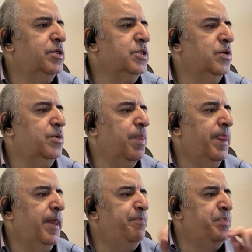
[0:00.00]
So
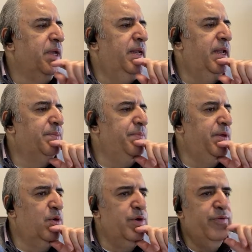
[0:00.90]
let me
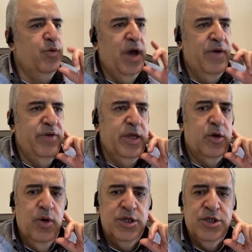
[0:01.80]
know if you have any
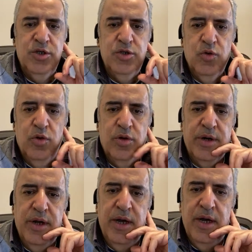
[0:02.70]
questions
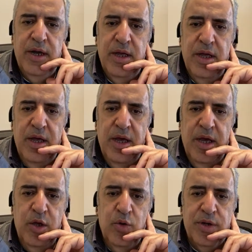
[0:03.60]
or
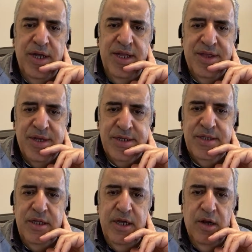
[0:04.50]
you're
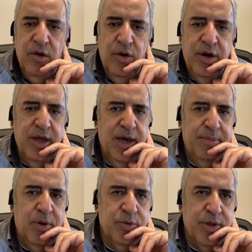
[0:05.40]
interested in learning
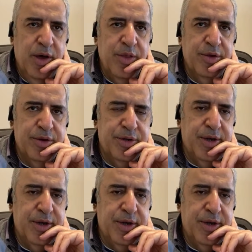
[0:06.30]
about other